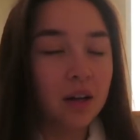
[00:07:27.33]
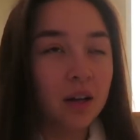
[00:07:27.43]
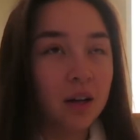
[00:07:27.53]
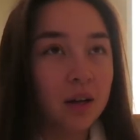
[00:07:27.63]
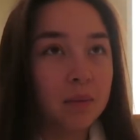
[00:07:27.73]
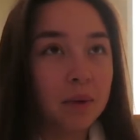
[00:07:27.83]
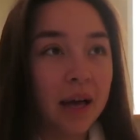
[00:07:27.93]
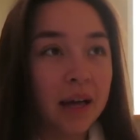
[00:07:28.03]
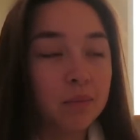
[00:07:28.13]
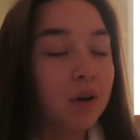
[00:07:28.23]

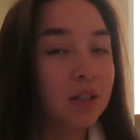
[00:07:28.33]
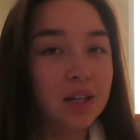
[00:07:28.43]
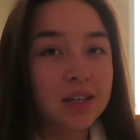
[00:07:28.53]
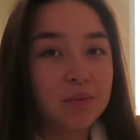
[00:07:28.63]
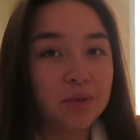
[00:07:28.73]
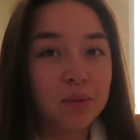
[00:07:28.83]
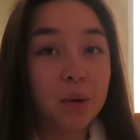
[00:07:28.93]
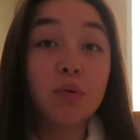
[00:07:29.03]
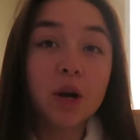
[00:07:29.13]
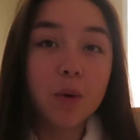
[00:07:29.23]
And plus, I didn't bring my
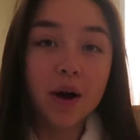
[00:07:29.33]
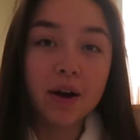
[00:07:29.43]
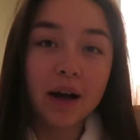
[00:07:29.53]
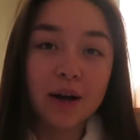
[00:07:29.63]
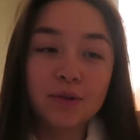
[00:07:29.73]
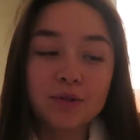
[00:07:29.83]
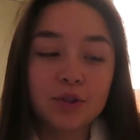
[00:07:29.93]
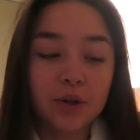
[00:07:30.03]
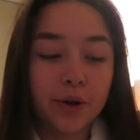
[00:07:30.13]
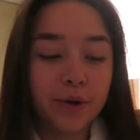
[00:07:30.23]
pre-workout,
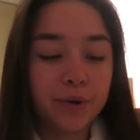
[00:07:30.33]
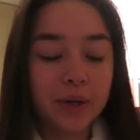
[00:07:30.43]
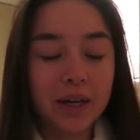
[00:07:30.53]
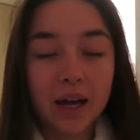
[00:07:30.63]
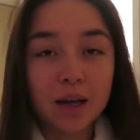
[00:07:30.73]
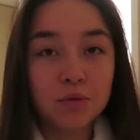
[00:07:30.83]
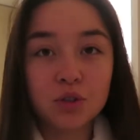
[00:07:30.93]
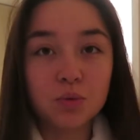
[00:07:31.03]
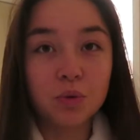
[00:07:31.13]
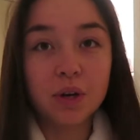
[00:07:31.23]
so I
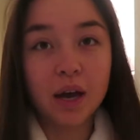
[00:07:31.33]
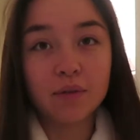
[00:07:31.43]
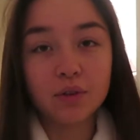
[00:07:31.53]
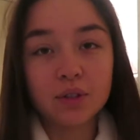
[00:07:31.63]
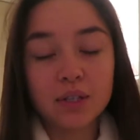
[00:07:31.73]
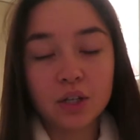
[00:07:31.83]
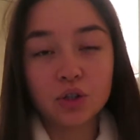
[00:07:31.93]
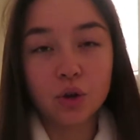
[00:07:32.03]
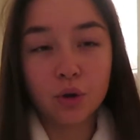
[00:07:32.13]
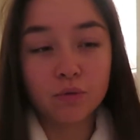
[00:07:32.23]
just wouldn't have a good
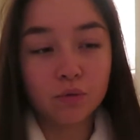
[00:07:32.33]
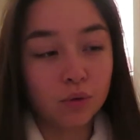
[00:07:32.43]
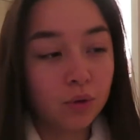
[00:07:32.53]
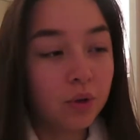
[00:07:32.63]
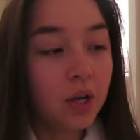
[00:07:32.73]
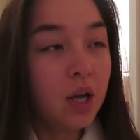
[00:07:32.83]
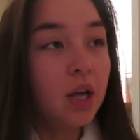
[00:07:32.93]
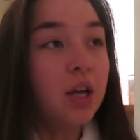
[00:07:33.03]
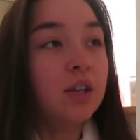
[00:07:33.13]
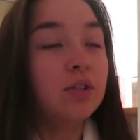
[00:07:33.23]
session overall.
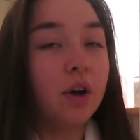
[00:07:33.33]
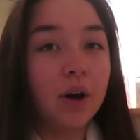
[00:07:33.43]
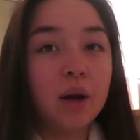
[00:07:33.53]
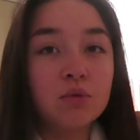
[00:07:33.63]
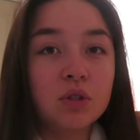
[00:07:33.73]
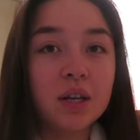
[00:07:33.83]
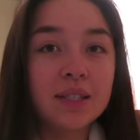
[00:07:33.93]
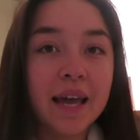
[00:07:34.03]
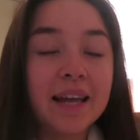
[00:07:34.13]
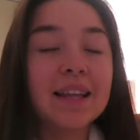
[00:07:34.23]
So I'm just
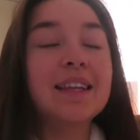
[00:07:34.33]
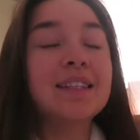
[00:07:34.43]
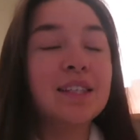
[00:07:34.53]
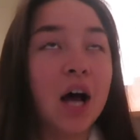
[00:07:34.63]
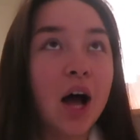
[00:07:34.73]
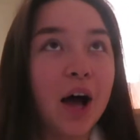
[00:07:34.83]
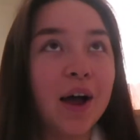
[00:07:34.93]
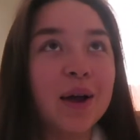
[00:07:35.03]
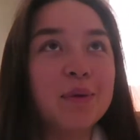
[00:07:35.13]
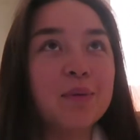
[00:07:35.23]
gonna take this
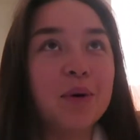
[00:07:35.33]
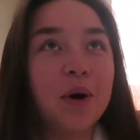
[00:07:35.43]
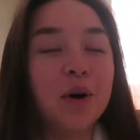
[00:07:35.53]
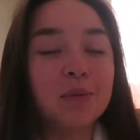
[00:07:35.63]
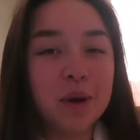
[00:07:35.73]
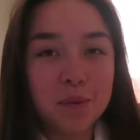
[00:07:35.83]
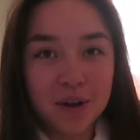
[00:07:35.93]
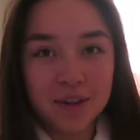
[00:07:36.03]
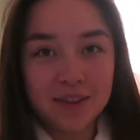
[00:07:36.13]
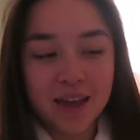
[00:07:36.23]
time on my
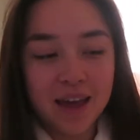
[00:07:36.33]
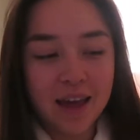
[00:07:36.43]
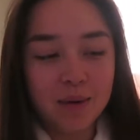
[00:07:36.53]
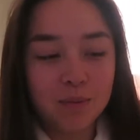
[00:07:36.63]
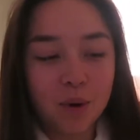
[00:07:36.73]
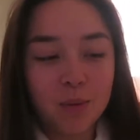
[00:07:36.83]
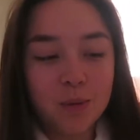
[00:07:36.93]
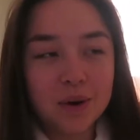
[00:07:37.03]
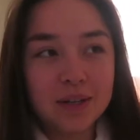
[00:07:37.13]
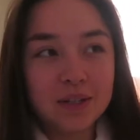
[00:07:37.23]
birthday and
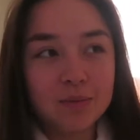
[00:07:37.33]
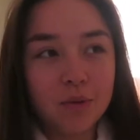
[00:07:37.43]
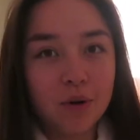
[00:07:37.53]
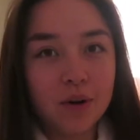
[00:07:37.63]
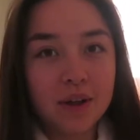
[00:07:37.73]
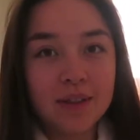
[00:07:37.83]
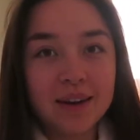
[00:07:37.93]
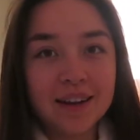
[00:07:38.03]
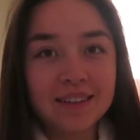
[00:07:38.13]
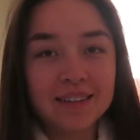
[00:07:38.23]
probably tomorrow and the
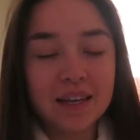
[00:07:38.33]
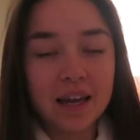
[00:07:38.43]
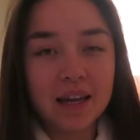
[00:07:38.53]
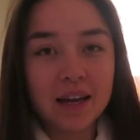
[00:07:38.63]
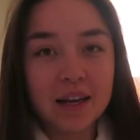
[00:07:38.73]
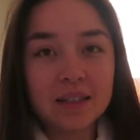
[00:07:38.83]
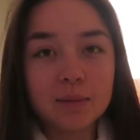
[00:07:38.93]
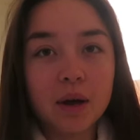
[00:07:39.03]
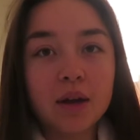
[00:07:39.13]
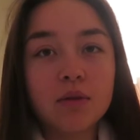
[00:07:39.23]
next day
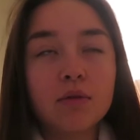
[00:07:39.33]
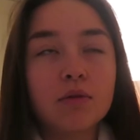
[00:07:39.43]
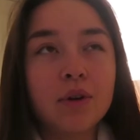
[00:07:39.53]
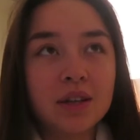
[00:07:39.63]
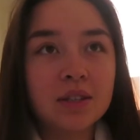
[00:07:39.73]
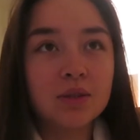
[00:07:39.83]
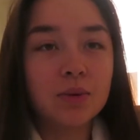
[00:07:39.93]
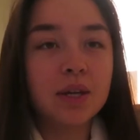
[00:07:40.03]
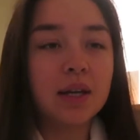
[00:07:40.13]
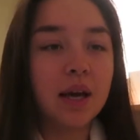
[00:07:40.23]
as my rest
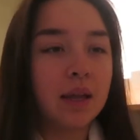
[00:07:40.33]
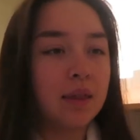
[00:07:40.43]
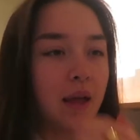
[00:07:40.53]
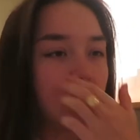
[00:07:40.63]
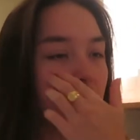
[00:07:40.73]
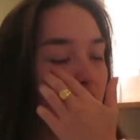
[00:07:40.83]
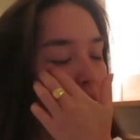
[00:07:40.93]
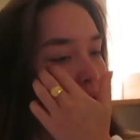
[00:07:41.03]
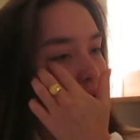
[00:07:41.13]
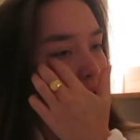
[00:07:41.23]
week, and then
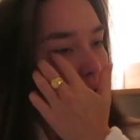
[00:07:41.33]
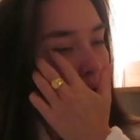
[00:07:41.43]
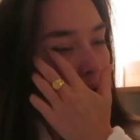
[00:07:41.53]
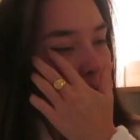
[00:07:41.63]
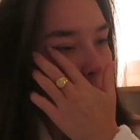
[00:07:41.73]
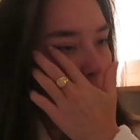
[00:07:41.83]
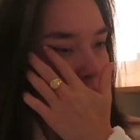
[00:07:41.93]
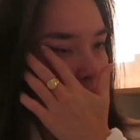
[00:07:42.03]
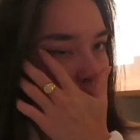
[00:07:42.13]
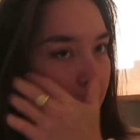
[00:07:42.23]
I'll get
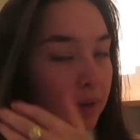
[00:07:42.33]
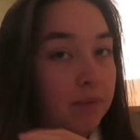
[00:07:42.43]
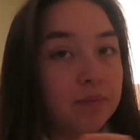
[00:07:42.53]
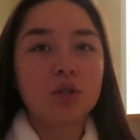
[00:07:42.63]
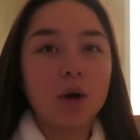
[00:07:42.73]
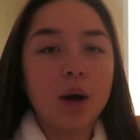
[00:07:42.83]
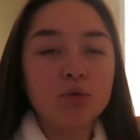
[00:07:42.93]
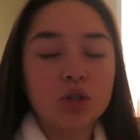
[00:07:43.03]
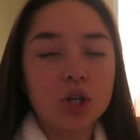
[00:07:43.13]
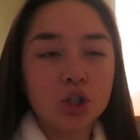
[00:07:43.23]
back to it. So I'm
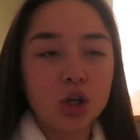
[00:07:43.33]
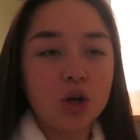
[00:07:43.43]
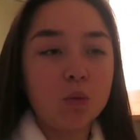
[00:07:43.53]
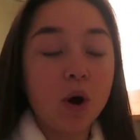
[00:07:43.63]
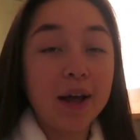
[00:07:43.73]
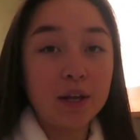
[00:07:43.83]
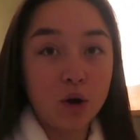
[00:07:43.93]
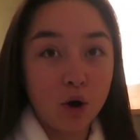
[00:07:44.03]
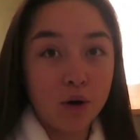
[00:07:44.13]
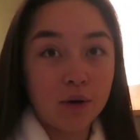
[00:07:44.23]
just gonna show you what I
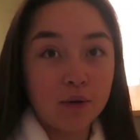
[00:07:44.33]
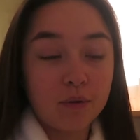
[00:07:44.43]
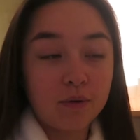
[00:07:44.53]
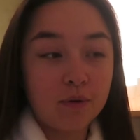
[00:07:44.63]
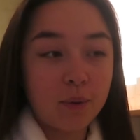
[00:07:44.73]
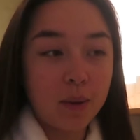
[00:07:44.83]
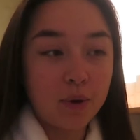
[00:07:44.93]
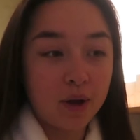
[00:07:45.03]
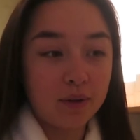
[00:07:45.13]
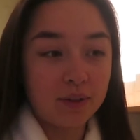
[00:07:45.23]
got for my
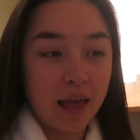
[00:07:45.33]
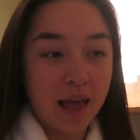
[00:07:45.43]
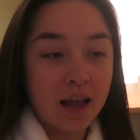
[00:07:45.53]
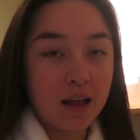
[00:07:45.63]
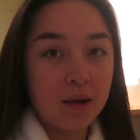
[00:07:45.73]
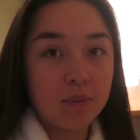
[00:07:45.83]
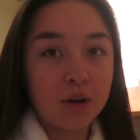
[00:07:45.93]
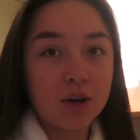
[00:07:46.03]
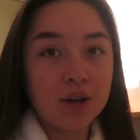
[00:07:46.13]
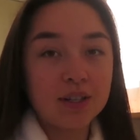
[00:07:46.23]
birthday,
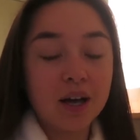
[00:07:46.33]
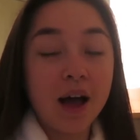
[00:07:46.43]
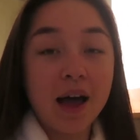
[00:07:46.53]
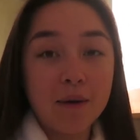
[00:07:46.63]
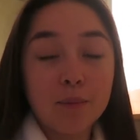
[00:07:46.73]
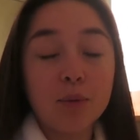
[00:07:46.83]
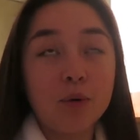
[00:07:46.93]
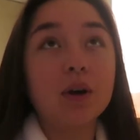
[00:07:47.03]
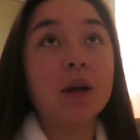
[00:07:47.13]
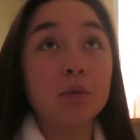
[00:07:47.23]
because I'm
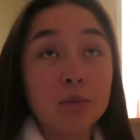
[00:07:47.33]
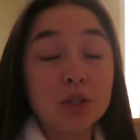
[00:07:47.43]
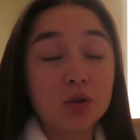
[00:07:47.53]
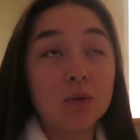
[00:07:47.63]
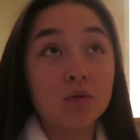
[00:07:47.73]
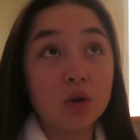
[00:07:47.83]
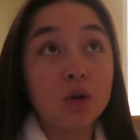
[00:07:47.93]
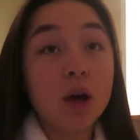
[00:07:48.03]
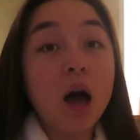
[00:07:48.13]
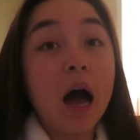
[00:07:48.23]
gonna be true with
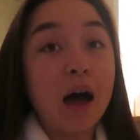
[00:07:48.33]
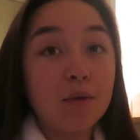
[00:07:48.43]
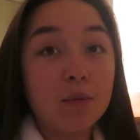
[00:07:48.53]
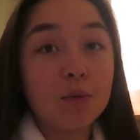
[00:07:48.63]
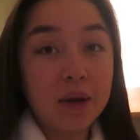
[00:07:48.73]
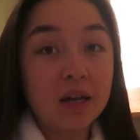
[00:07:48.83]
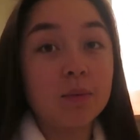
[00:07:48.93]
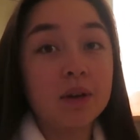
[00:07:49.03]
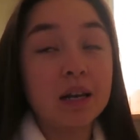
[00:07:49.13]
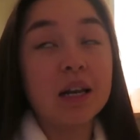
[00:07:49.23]
you, I haven't bought
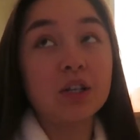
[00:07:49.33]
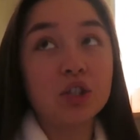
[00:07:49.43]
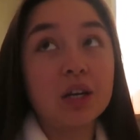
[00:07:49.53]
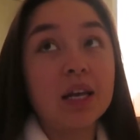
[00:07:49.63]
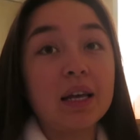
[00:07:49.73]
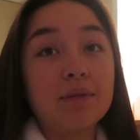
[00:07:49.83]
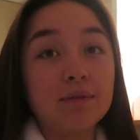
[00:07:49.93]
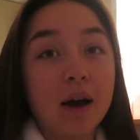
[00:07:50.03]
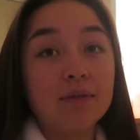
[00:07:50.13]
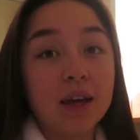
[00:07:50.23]
makeup in literally
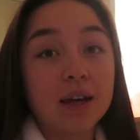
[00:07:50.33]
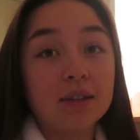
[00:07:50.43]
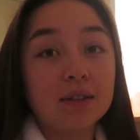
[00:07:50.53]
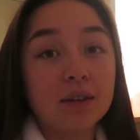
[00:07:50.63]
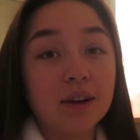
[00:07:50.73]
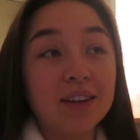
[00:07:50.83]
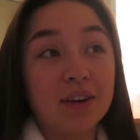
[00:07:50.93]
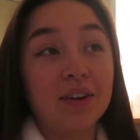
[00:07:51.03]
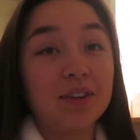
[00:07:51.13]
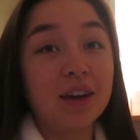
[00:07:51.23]
5 years, I
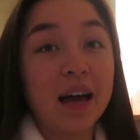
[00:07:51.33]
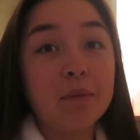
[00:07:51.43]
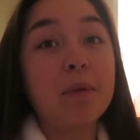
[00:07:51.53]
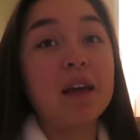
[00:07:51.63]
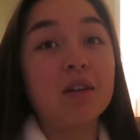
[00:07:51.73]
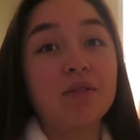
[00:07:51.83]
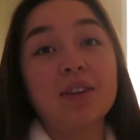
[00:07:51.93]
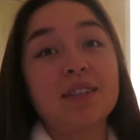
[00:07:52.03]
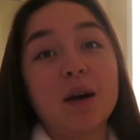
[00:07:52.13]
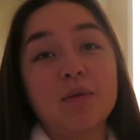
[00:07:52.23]
know, and makeup
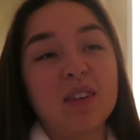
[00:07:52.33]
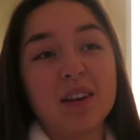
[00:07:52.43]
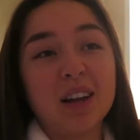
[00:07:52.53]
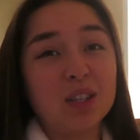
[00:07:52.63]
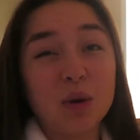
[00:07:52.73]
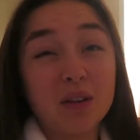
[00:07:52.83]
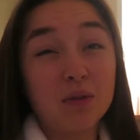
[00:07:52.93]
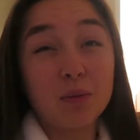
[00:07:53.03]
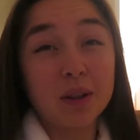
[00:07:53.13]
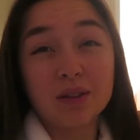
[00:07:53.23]
runs out within like
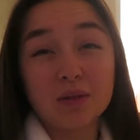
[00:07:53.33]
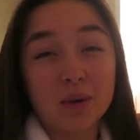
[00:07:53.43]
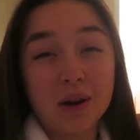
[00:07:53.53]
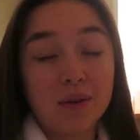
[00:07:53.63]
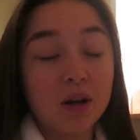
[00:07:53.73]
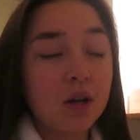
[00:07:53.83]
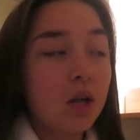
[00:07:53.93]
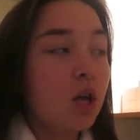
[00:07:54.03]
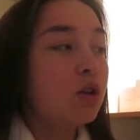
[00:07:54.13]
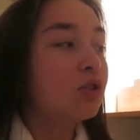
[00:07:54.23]
24 months or whatever.
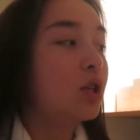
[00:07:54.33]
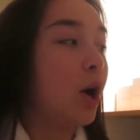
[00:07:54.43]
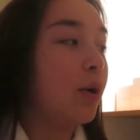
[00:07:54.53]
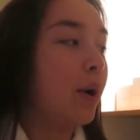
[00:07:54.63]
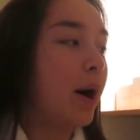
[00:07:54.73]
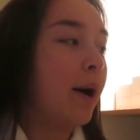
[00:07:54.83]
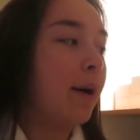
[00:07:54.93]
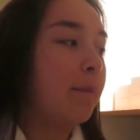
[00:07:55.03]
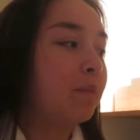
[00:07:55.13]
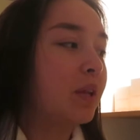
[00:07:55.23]

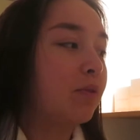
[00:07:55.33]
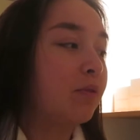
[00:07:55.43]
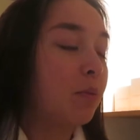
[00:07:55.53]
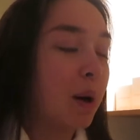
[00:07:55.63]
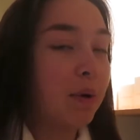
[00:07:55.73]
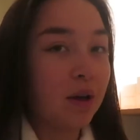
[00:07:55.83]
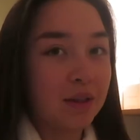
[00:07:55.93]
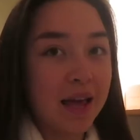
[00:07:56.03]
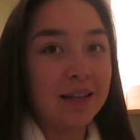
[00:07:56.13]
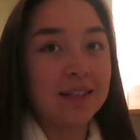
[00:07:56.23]
So for my
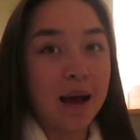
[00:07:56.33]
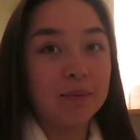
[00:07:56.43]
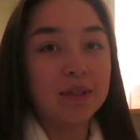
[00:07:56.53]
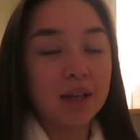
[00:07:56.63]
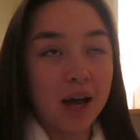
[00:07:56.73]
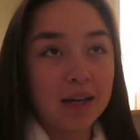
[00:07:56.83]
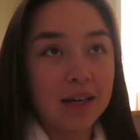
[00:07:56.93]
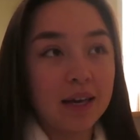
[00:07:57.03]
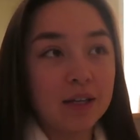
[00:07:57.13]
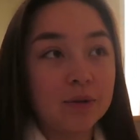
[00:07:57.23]
birthday, Sam
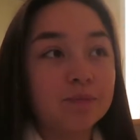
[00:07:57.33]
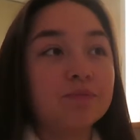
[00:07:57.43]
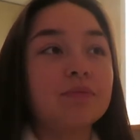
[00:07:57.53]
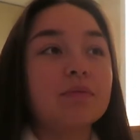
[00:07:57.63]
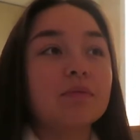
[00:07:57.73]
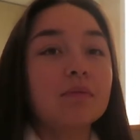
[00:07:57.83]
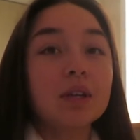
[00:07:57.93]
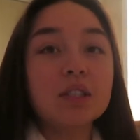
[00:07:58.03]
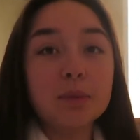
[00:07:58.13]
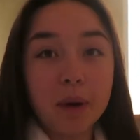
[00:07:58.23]
decided
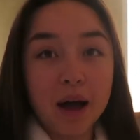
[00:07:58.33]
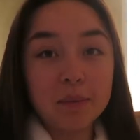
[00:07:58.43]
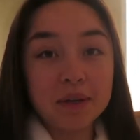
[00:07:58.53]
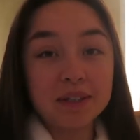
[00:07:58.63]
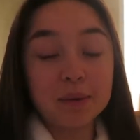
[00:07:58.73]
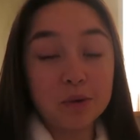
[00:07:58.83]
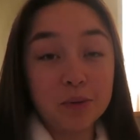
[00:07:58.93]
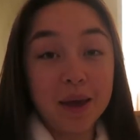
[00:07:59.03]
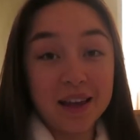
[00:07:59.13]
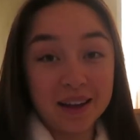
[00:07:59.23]
to buy me some new
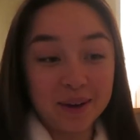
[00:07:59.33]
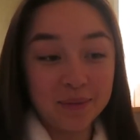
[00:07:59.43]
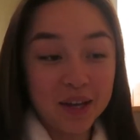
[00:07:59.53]
makeup.